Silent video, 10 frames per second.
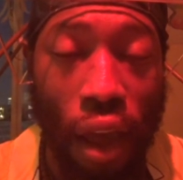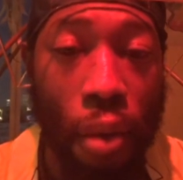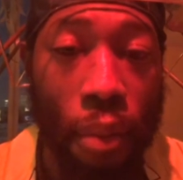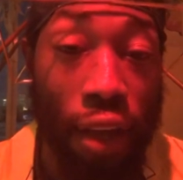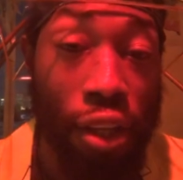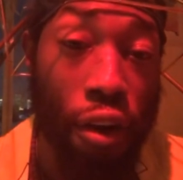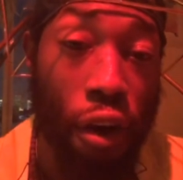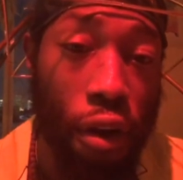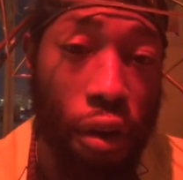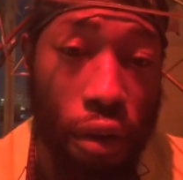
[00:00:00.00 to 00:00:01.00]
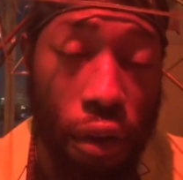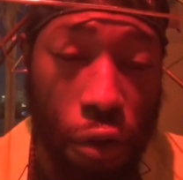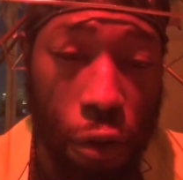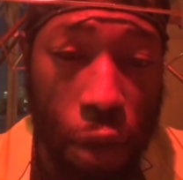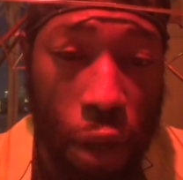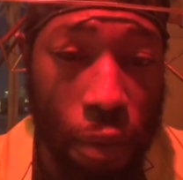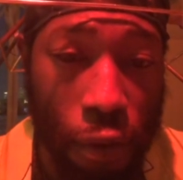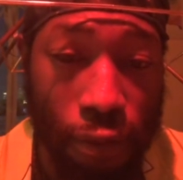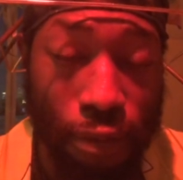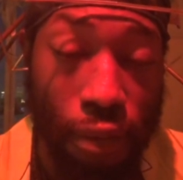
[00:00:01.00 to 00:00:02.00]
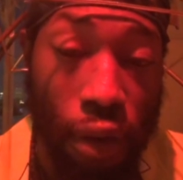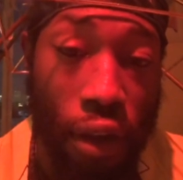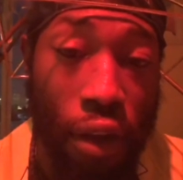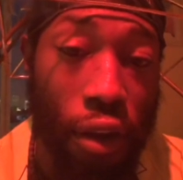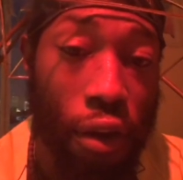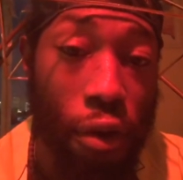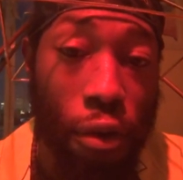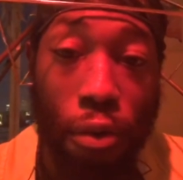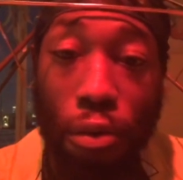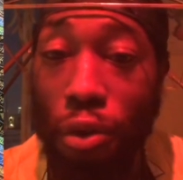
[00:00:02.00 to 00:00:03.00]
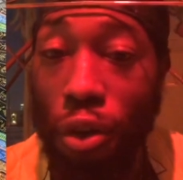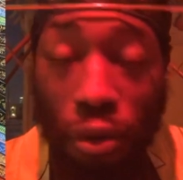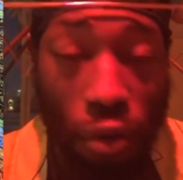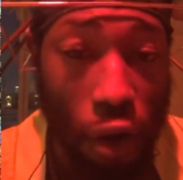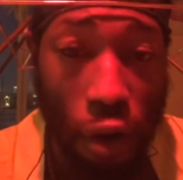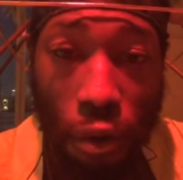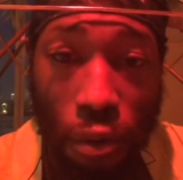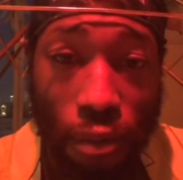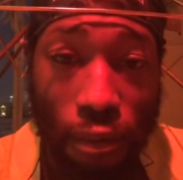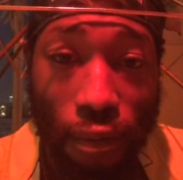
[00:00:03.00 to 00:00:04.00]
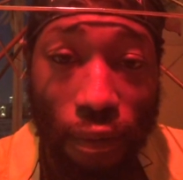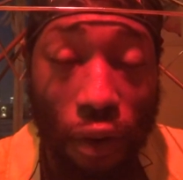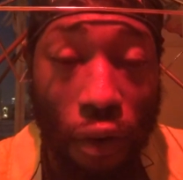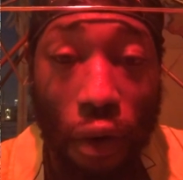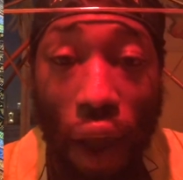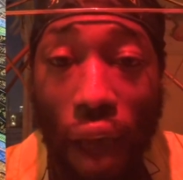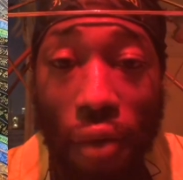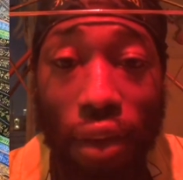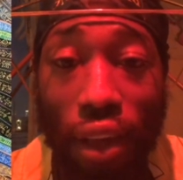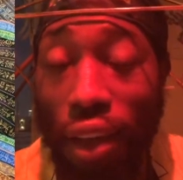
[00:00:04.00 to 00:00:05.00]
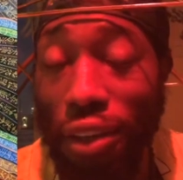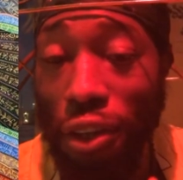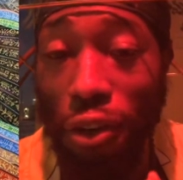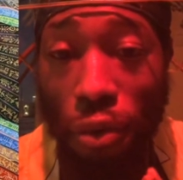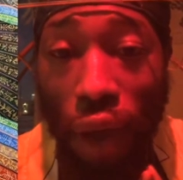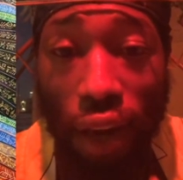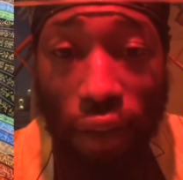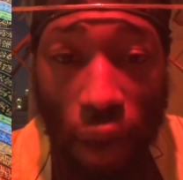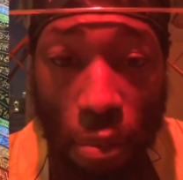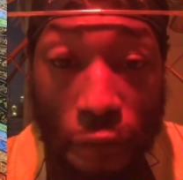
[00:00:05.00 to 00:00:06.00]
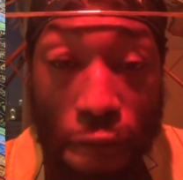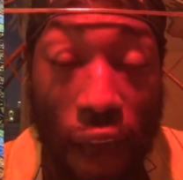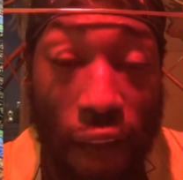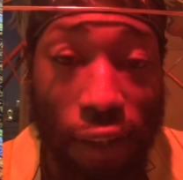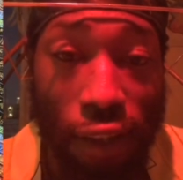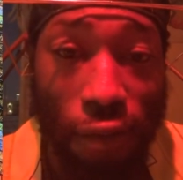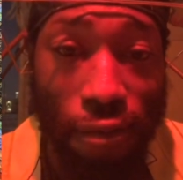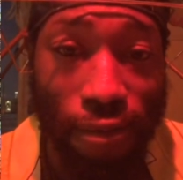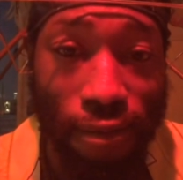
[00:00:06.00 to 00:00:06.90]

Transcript: Imagine all those people who don't know or have yet to do any type of fasting.